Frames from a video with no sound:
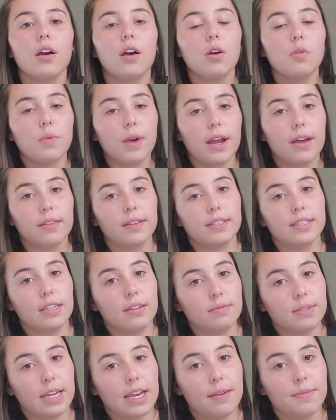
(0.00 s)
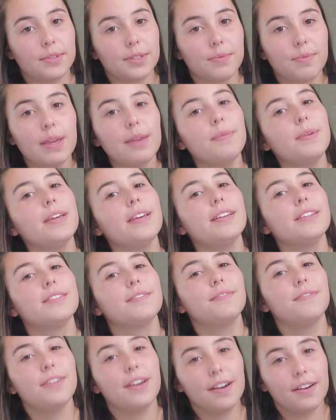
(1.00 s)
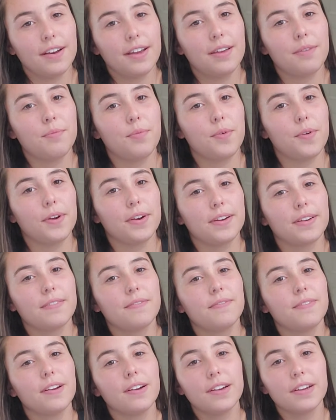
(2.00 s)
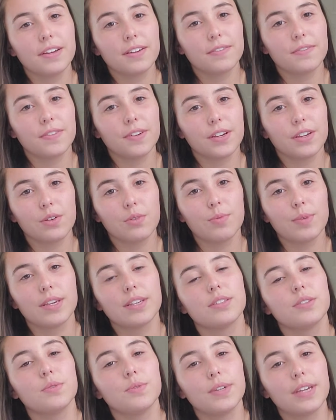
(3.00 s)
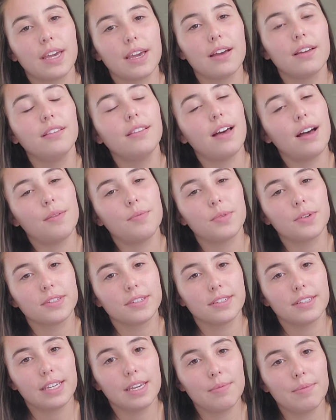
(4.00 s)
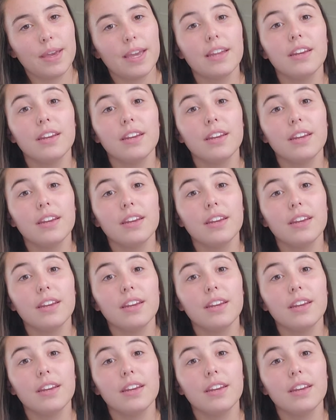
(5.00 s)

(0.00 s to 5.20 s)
around the same time as your baby is very important and very good for you because you will get a lot more sleep,